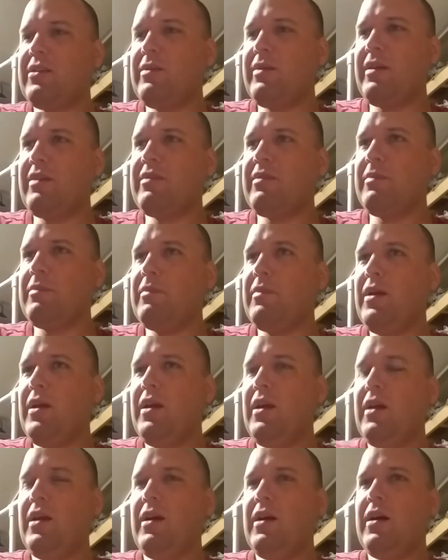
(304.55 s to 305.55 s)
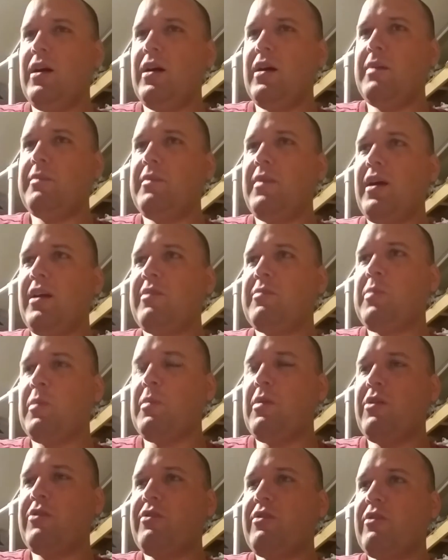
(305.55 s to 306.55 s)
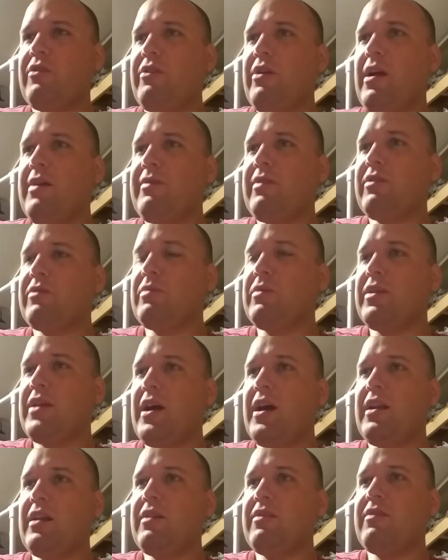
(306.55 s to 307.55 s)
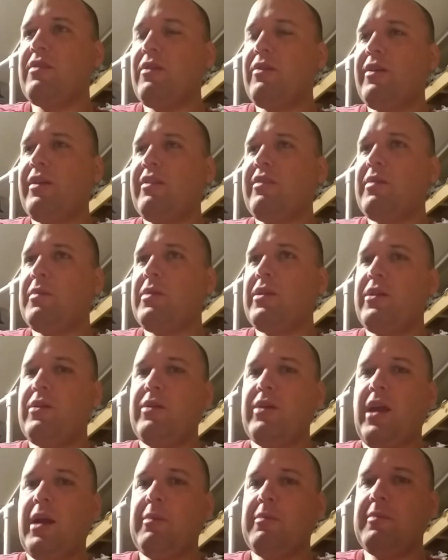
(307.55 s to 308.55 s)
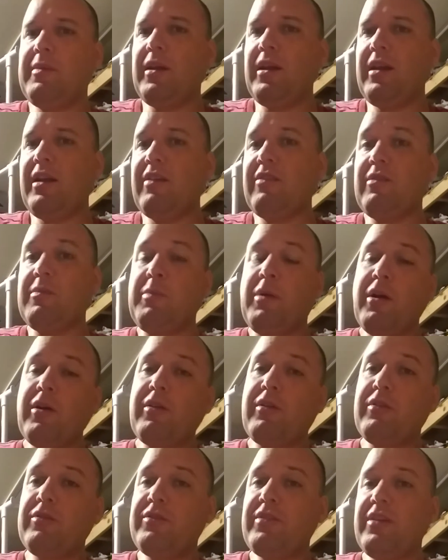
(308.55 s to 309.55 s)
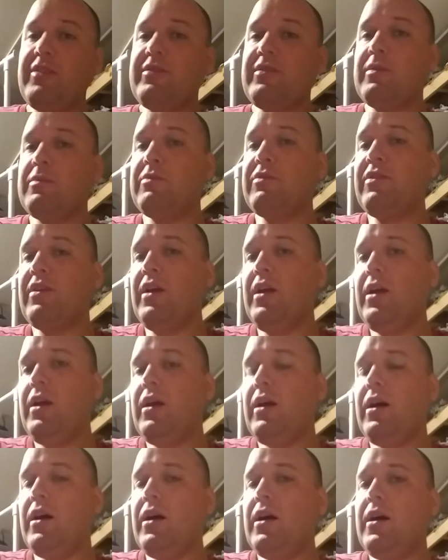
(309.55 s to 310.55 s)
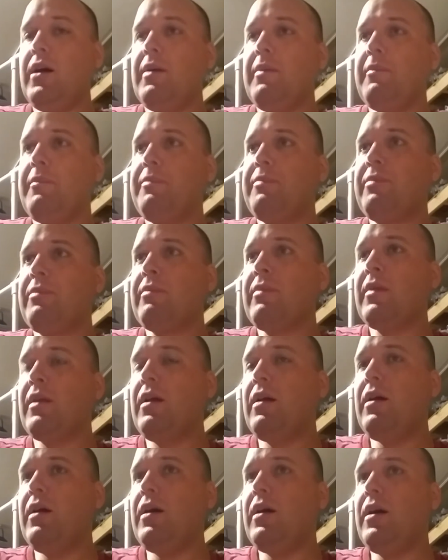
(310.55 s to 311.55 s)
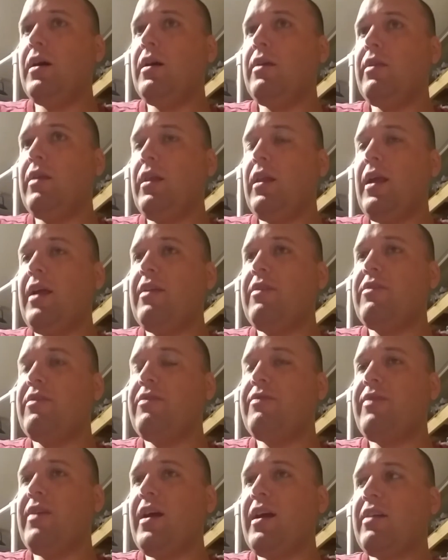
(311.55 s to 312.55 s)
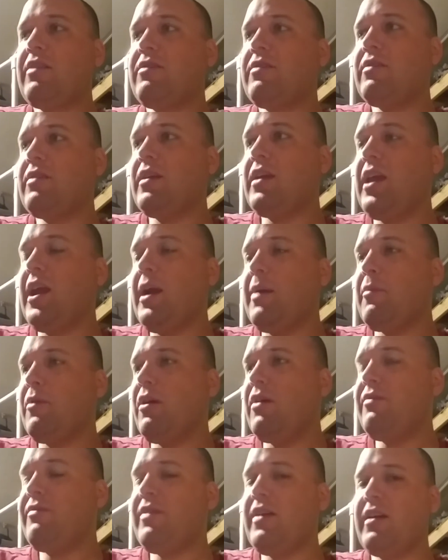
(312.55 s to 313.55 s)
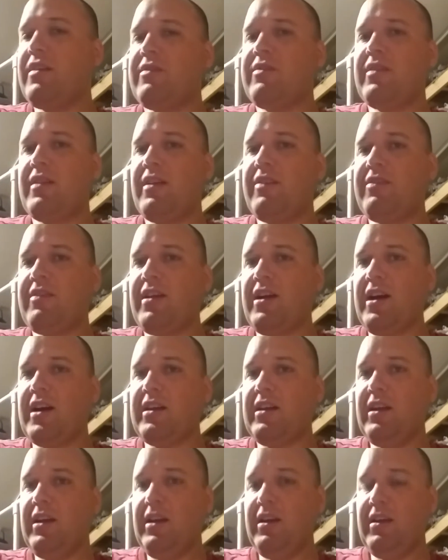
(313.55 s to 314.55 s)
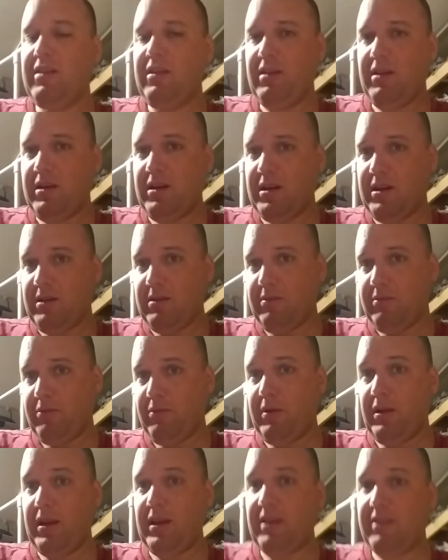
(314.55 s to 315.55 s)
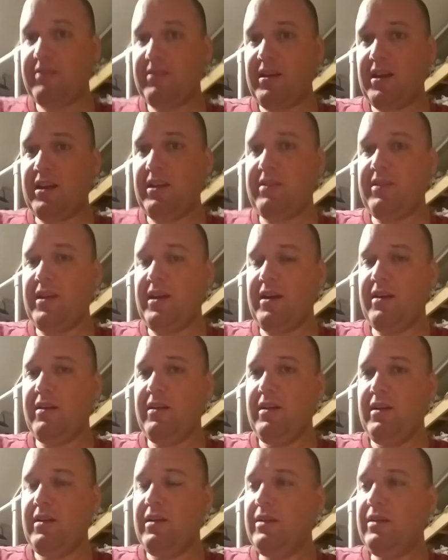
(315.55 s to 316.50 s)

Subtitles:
doing some nice promotional graphics with that, and learning some of the new capabilities, the particle systems, the lens effects, and the camera effects that it's got. Really excited there.